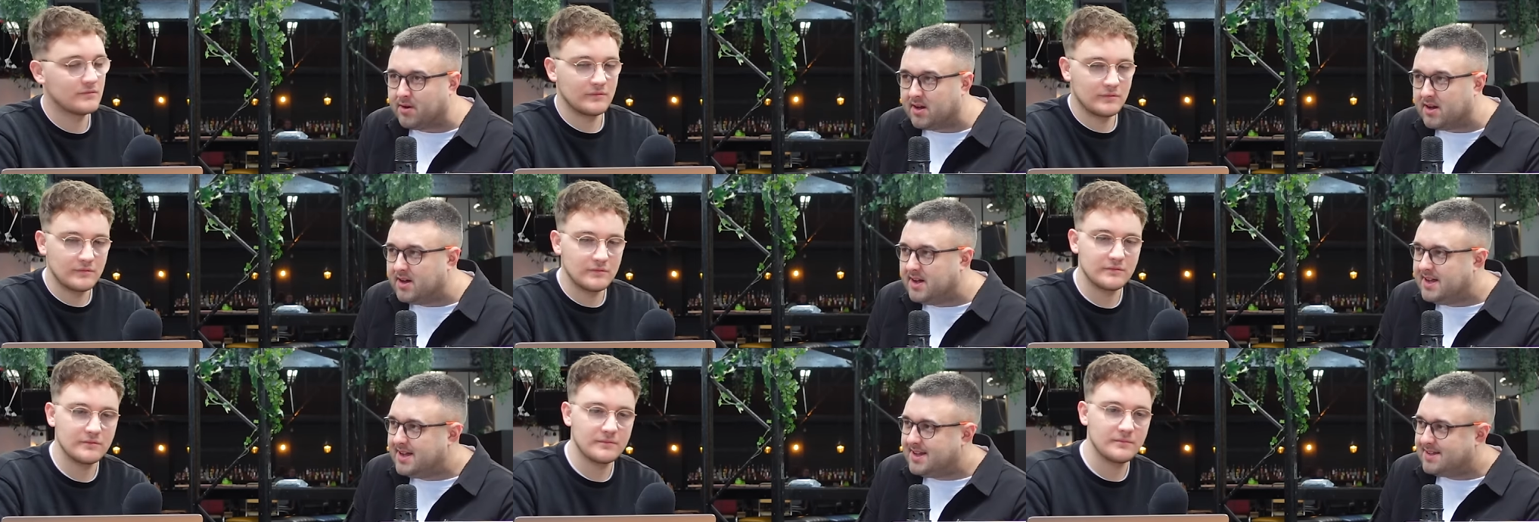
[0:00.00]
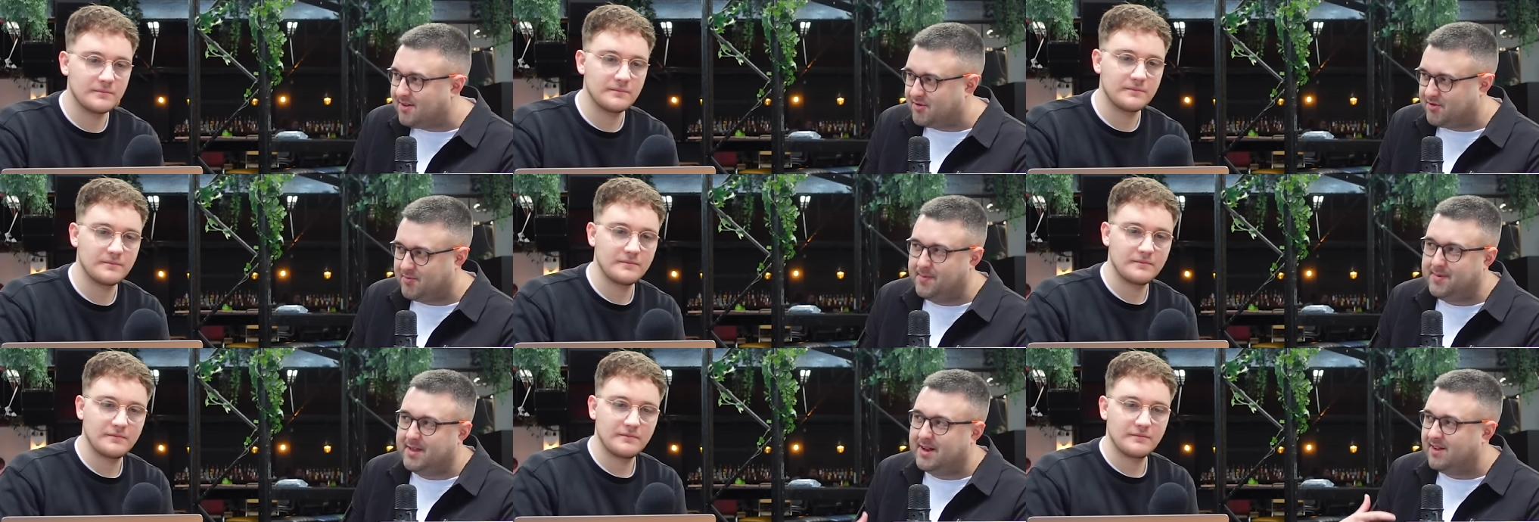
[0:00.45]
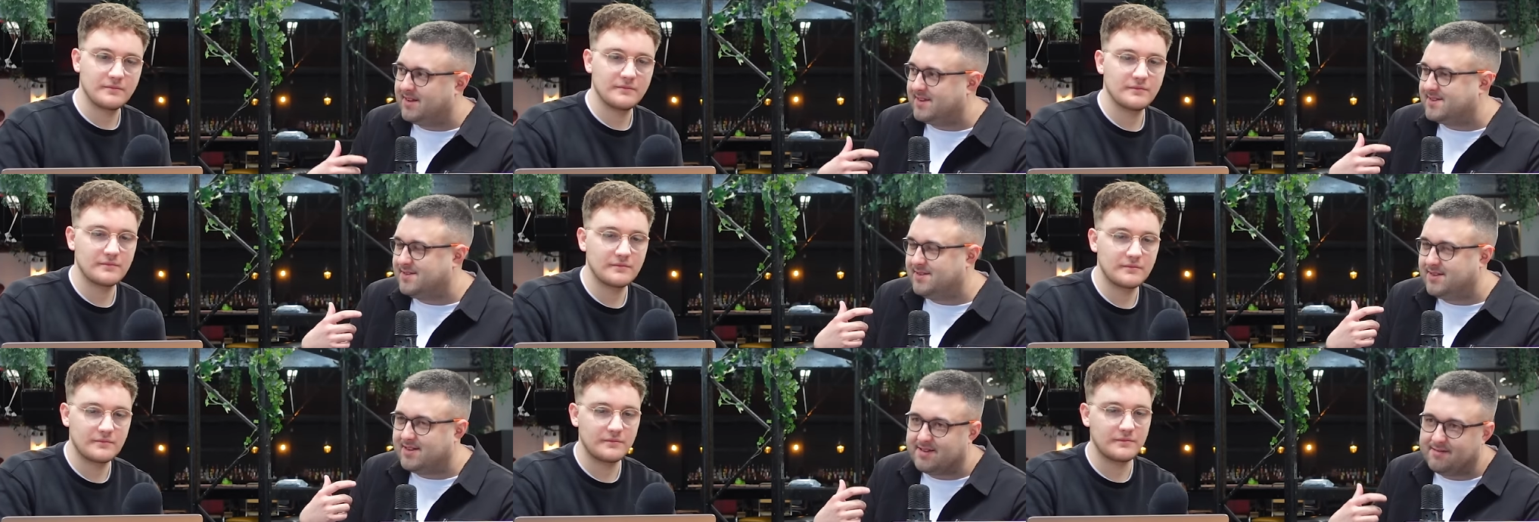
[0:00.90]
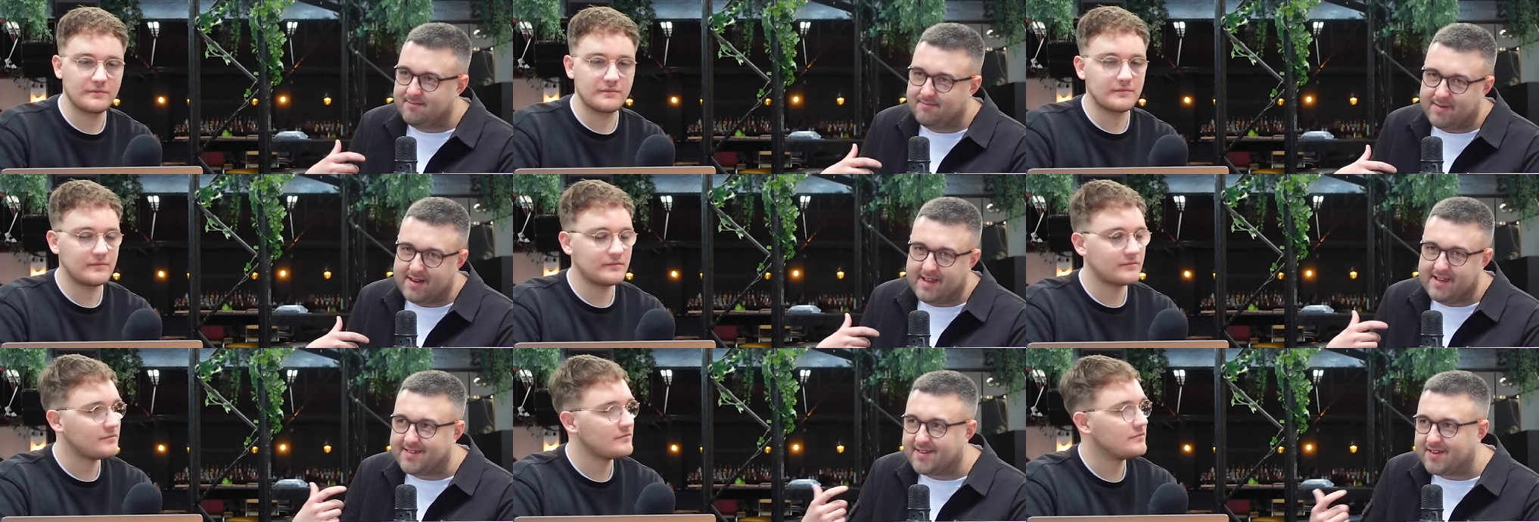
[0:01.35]
Speaker 1: but I just remember the likes of
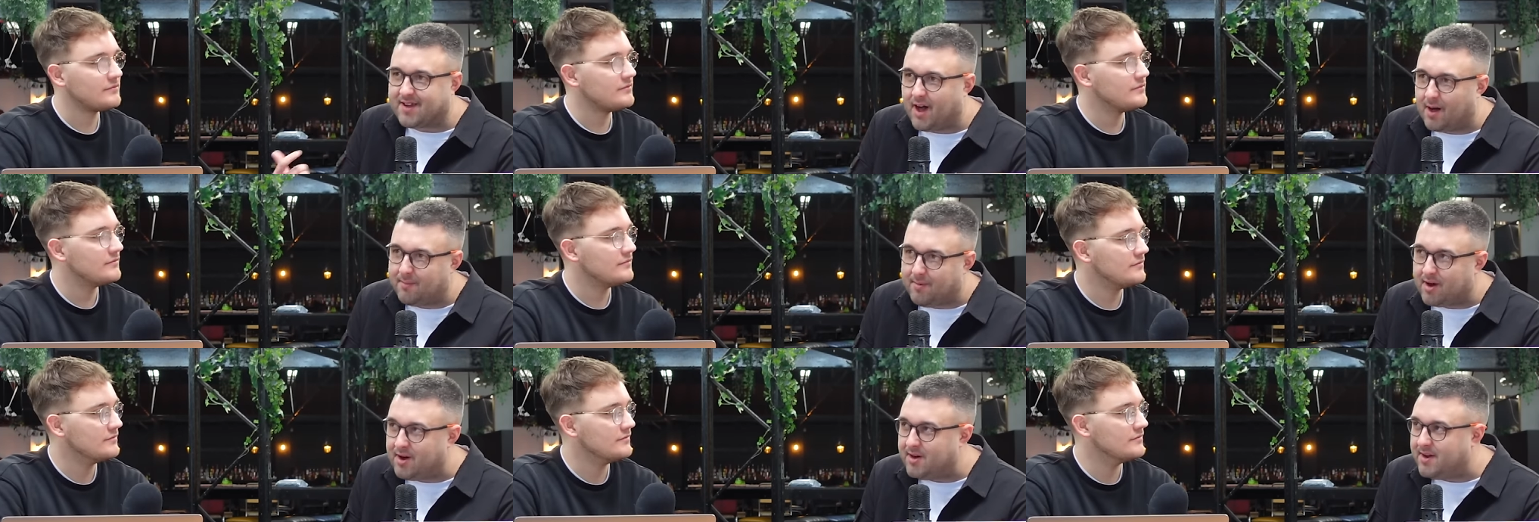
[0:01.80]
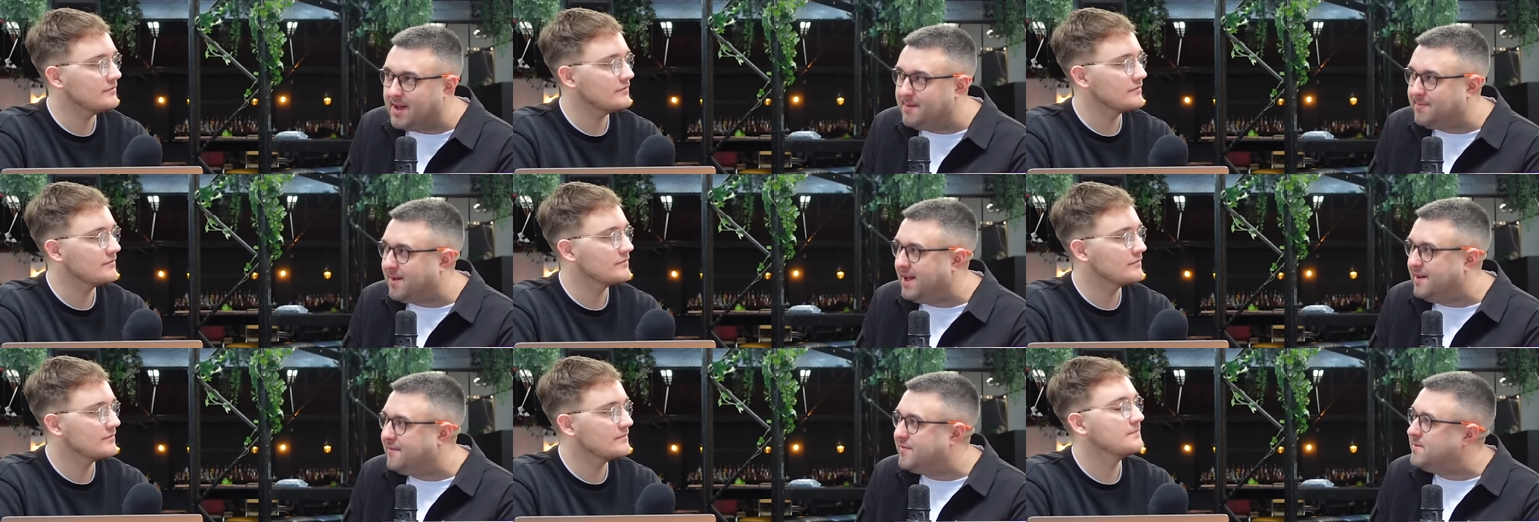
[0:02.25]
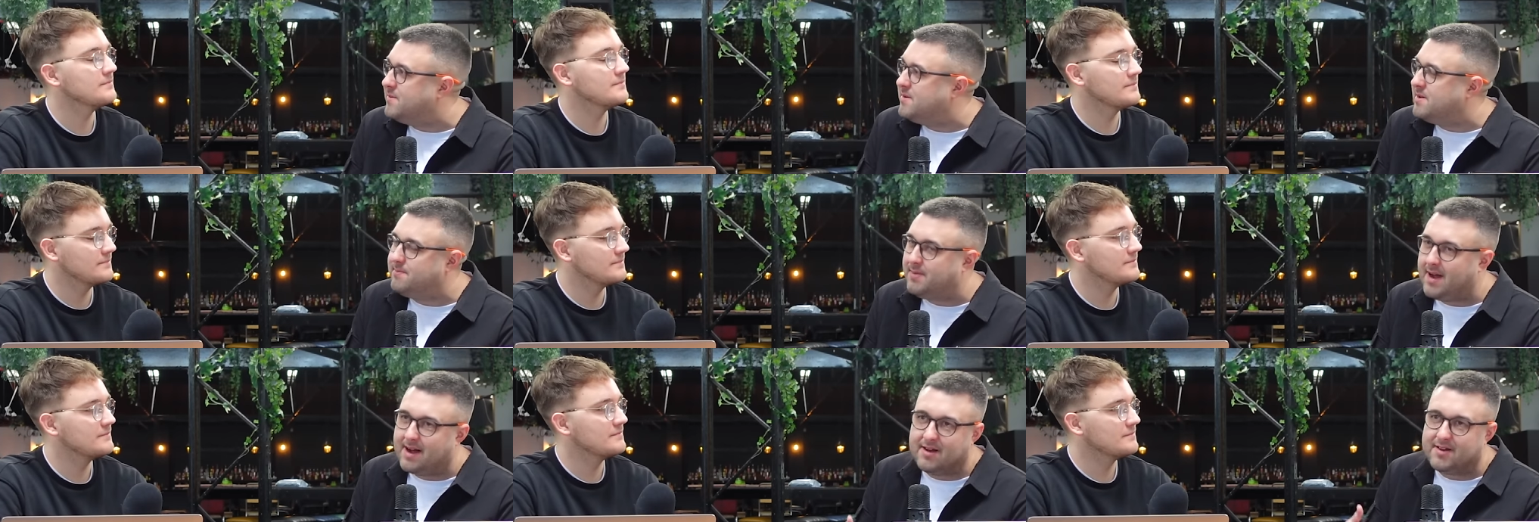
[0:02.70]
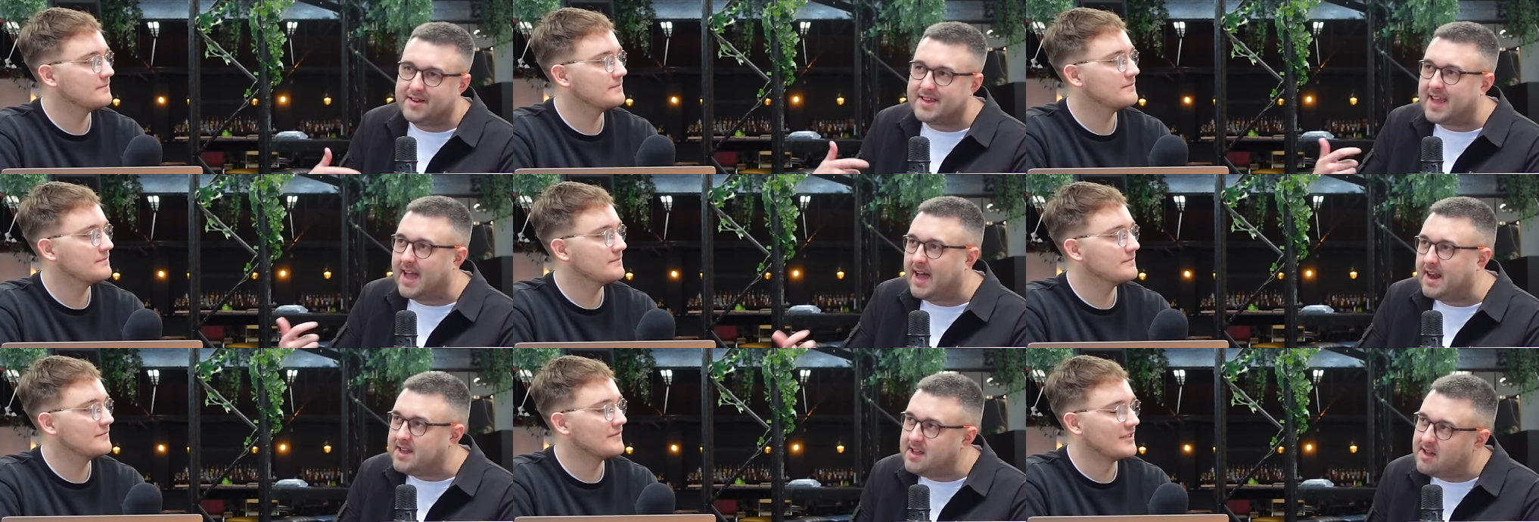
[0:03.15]
like Benito Carbone playing for them and Paolo
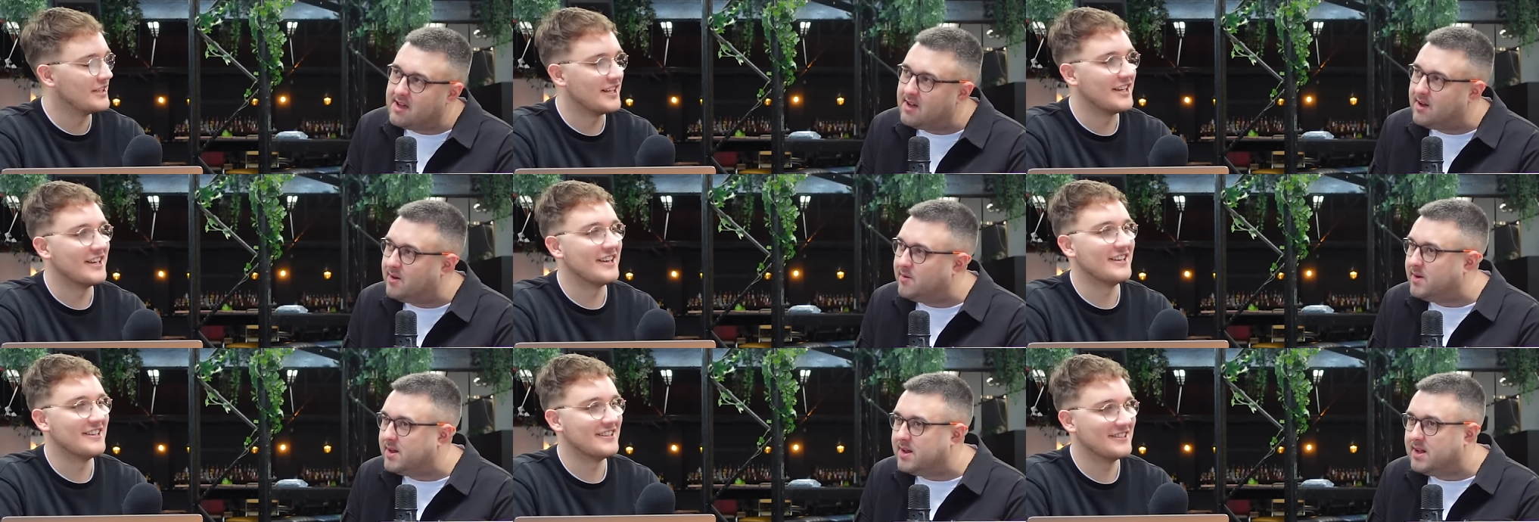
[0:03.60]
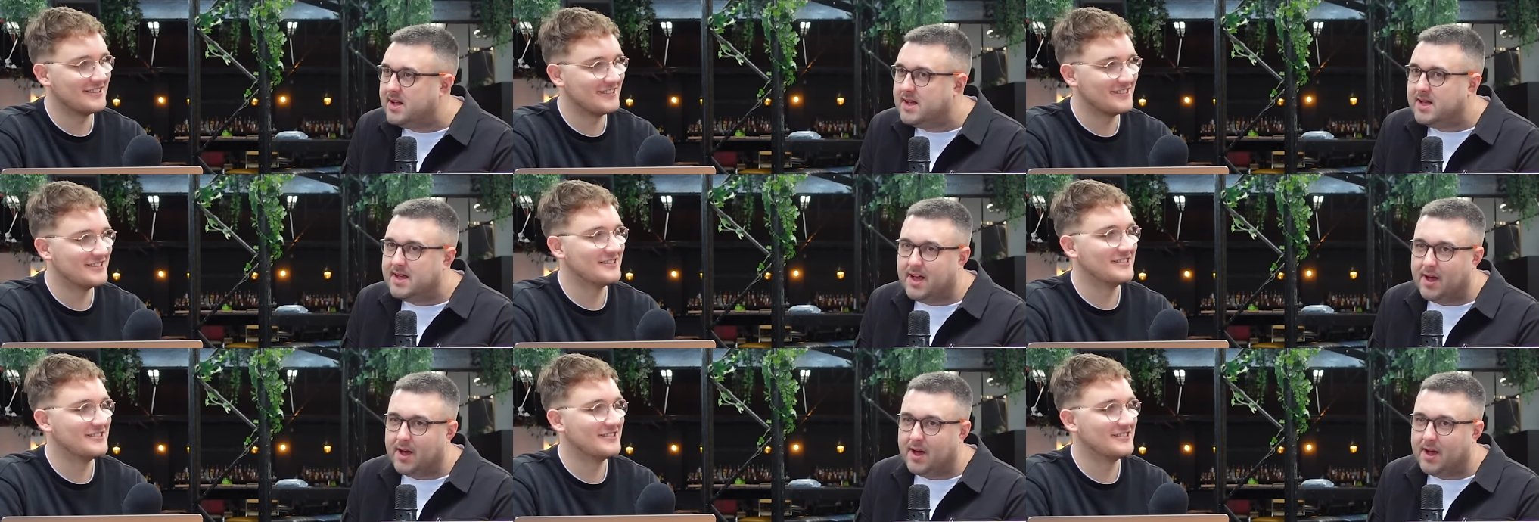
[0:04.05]
Di Canio, and